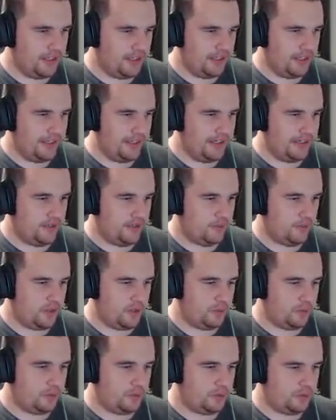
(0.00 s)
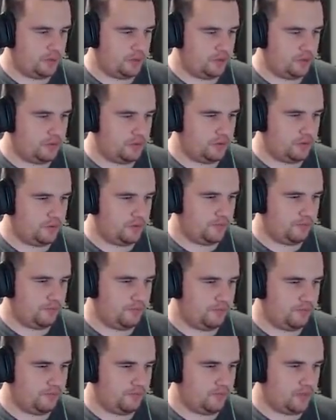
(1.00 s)
And we will
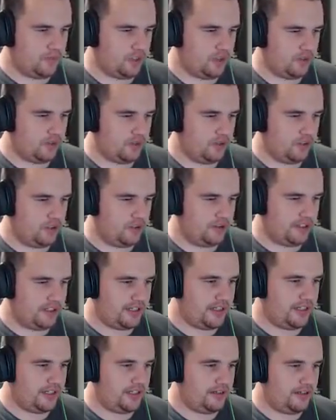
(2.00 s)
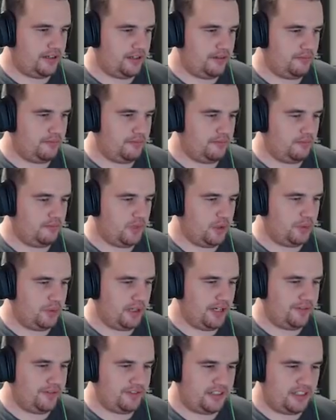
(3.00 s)
use a mob
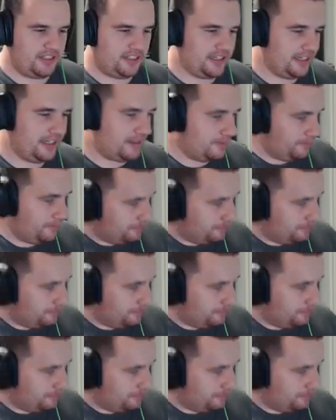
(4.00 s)
harvester to get them.